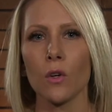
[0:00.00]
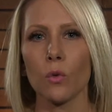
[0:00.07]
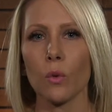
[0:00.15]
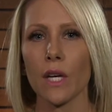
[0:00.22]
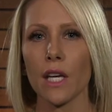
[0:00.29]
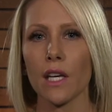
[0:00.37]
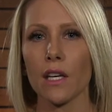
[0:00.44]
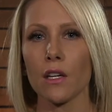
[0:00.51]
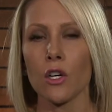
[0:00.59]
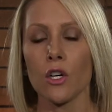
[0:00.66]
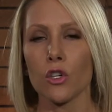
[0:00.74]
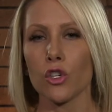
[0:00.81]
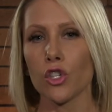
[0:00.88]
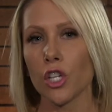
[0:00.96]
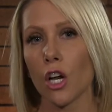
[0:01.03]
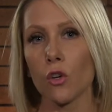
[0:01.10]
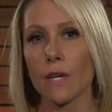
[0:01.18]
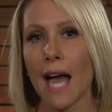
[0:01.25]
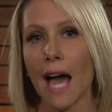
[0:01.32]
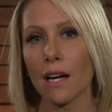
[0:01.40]
We
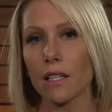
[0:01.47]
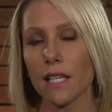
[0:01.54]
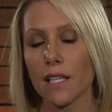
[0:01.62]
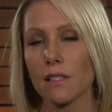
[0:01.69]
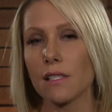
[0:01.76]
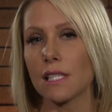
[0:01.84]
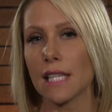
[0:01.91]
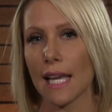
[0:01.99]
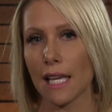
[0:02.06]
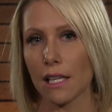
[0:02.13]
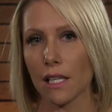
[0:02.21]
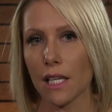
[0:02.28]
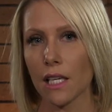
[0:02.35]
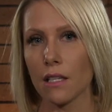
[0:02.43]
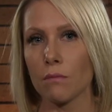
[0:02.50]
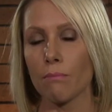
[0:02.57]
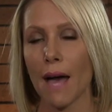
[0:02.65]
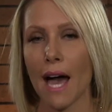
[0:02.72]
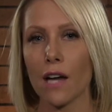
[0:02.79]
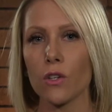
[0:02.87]
show Natalie's daily
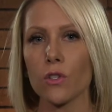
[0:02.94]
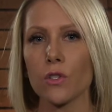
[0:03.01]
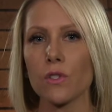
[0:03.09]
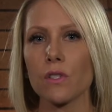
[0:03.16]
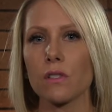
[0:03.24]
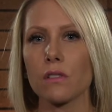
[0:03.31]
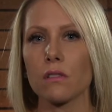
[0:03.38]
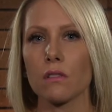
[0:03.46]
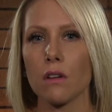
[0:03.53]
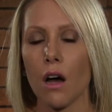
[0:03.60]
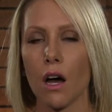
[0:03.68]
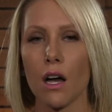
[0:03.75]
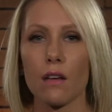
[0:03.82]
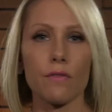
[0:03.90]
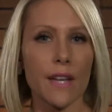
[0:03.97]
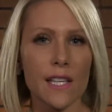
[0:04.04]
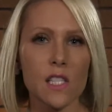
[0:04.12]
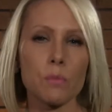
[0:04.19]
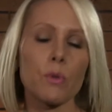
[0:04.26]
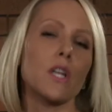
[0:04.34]
battles on
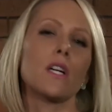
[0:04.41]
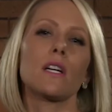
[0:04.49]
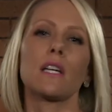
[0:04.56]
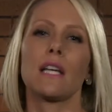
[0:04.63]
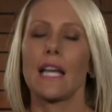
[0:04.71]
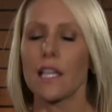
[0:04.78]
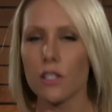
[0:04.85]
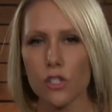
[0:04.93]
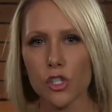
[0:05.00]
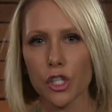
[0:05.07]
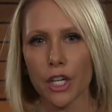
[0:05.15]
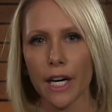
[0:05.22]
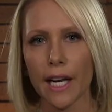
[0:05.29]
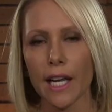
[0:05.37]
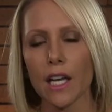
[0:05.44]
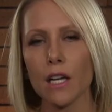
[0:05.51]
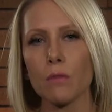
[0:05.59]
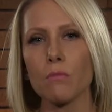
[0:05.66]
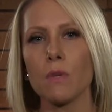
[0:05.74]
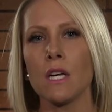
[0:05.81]
Facebook,
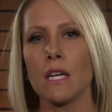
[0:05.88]
Instagram.